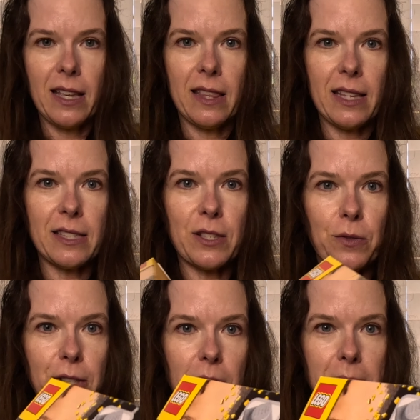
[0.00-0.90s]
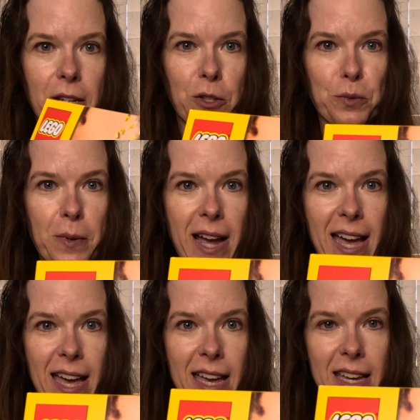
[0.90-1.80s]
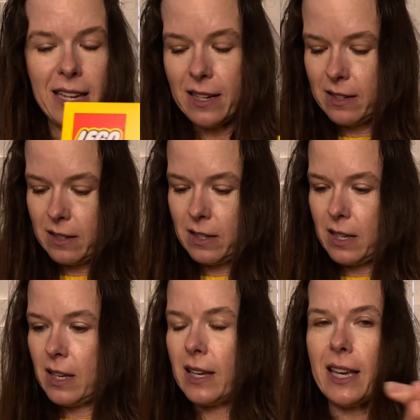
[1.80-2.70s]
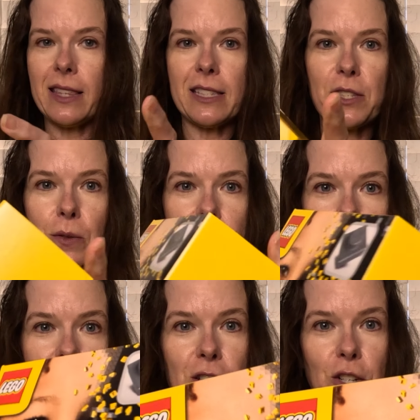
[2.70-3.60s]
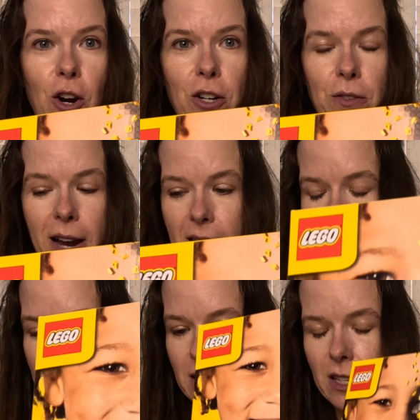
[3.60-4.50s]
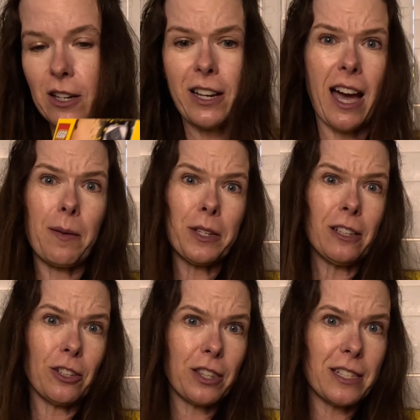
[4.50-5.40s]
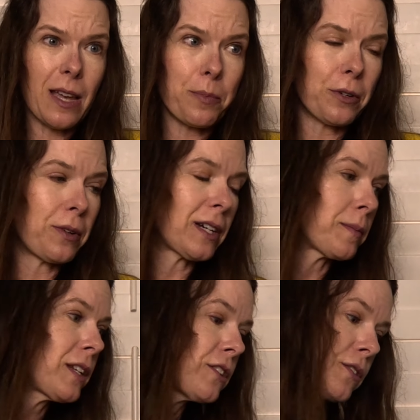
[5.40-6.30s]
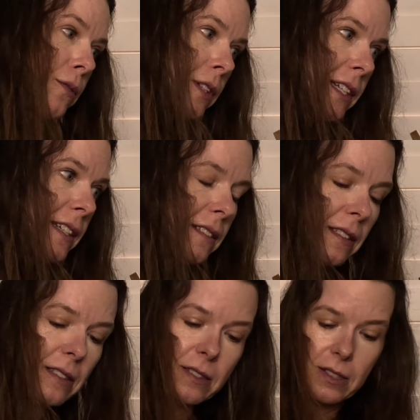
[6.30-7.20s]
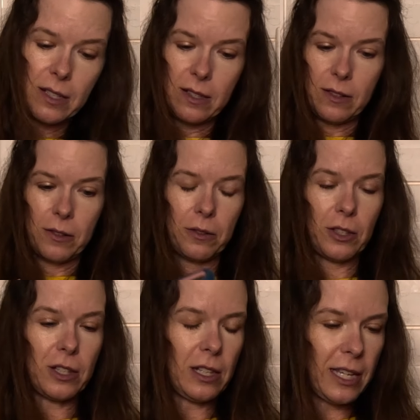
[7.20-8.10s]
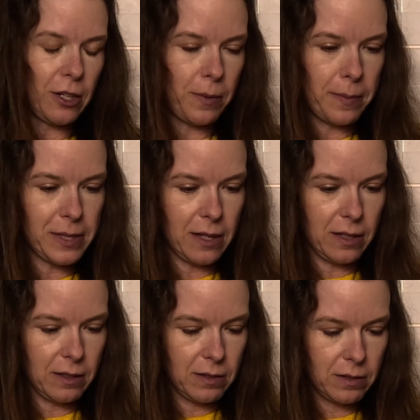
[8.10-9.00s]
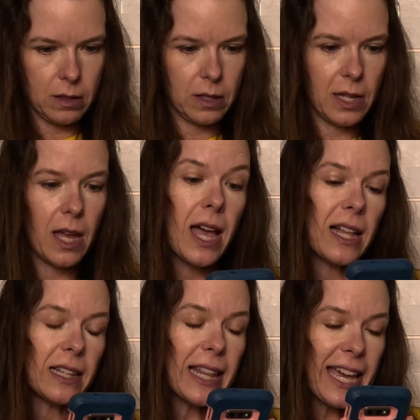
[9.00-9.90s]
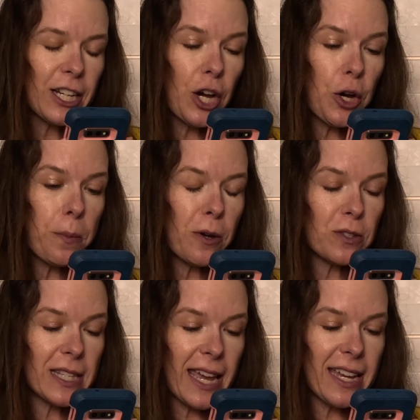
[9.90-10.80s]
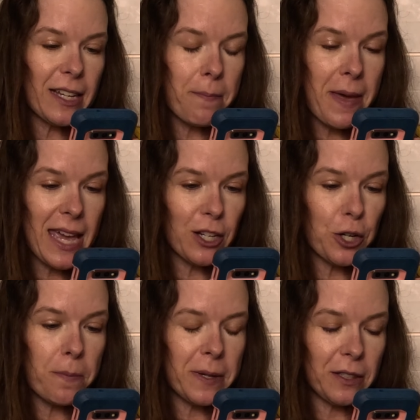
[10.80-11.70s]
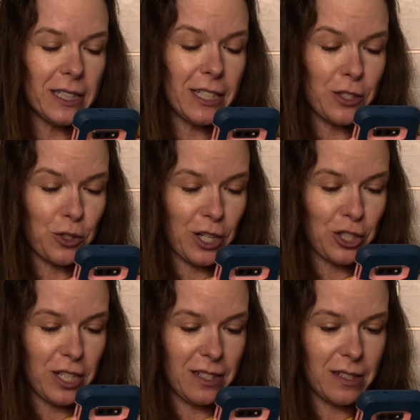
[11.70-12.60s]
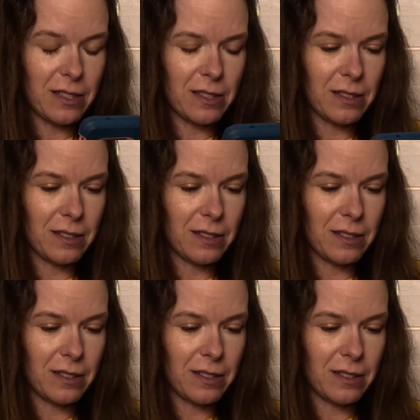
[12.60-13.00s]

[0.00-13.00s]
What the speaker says: this is going to be gray, and this is going to be a dark gray. Okay, I'm gonna look this up real quick. I'm gonna Google it. We'll look on the Lego website. Lego Mosaic Maker Building Instructions.